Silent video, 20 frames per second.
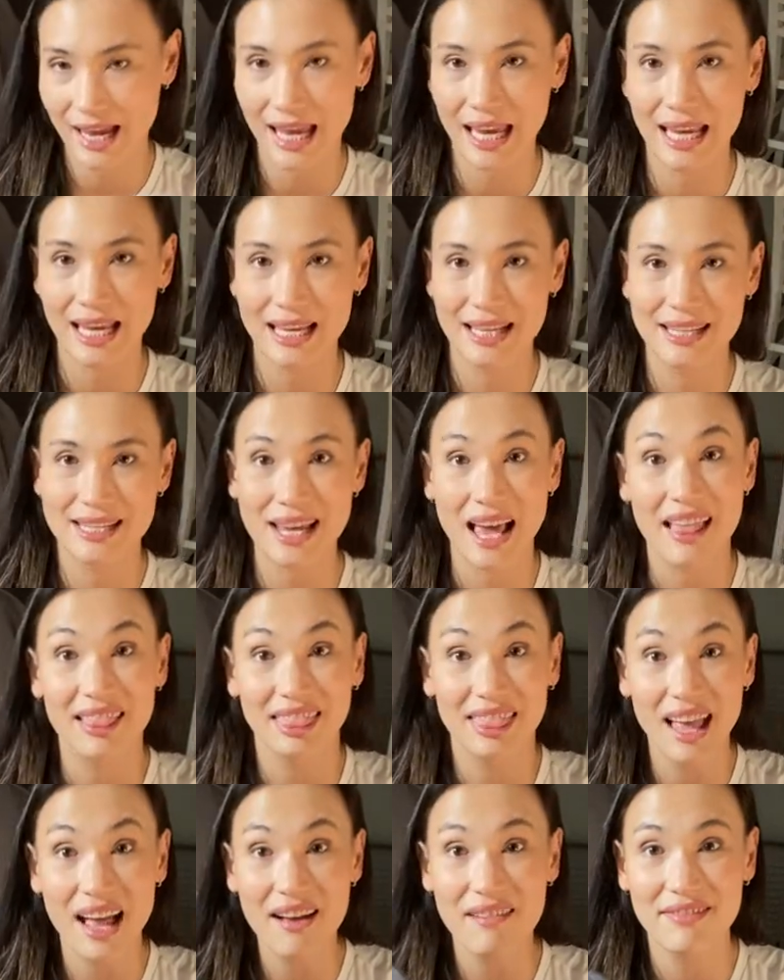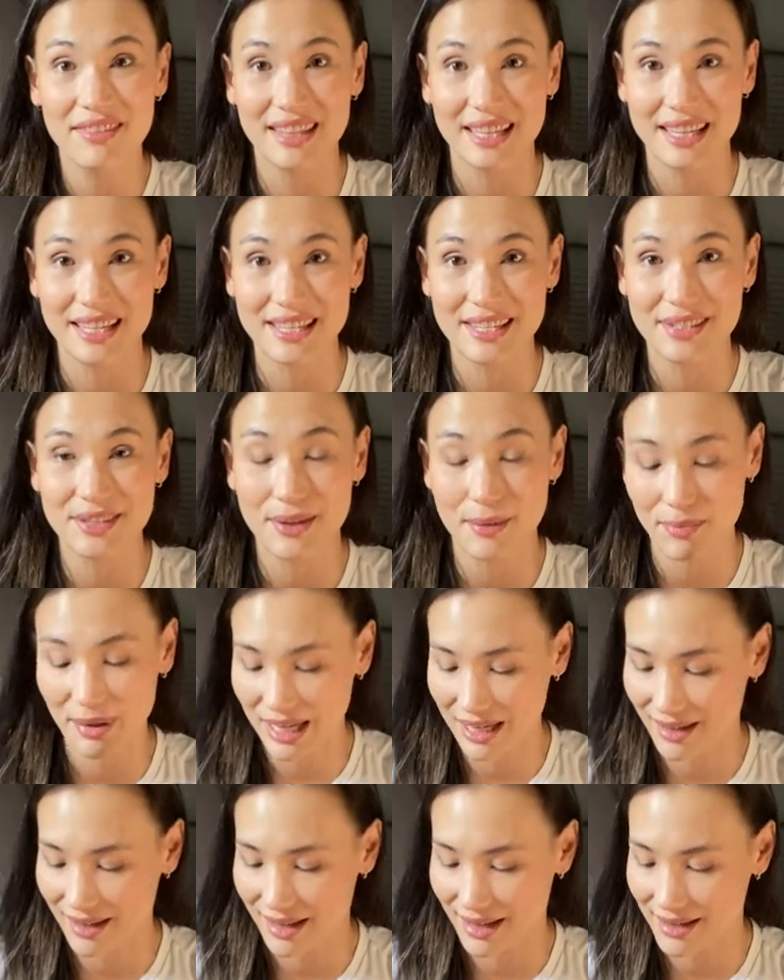and I love these
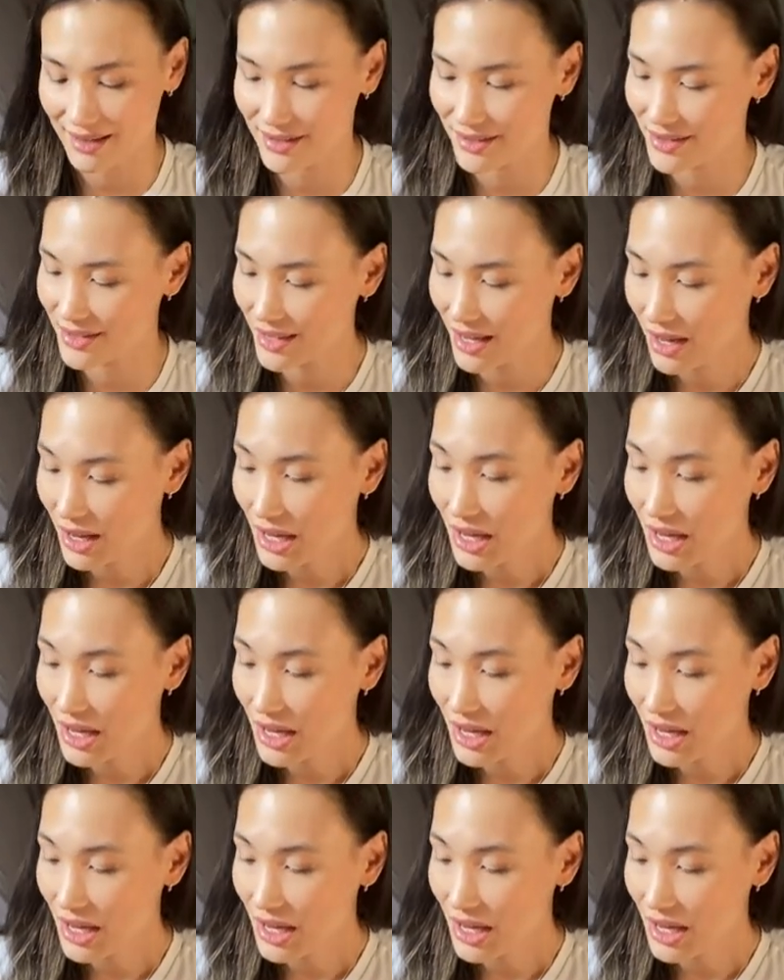because